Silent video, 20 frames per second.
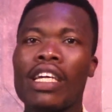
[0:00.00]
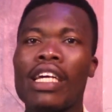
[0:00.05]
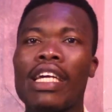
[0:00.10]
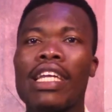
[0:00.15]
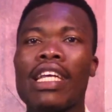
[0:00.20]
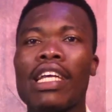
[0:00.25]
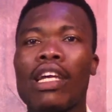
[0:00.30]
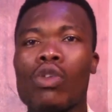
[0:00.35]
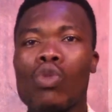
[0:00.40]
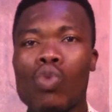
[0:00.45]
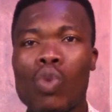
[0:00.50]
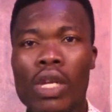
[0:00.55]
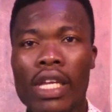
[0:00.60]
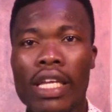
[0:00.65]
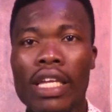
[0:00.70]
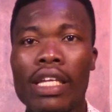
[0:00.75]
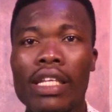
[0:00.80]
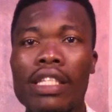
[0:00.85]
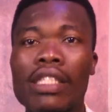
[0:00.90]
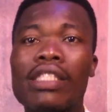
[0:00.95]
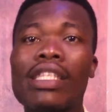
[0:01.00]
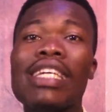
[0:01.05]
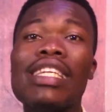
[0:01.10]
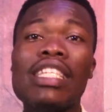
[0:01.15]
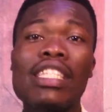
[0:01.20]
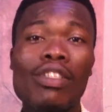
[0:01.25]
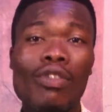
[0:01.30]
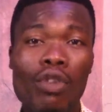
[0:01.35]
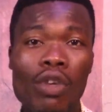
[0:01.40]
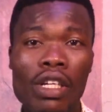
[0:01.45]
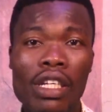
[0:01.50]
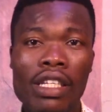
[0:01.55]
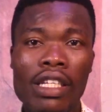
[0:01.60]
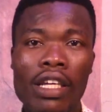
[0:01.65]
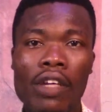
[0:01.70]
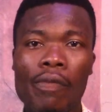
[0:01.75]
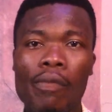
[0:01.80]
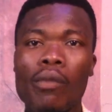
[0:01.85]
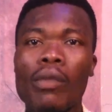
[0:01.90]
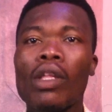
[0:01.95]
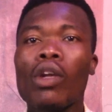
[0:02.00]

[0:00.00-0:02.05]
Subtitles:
na ya so ni nti ndi the phone dia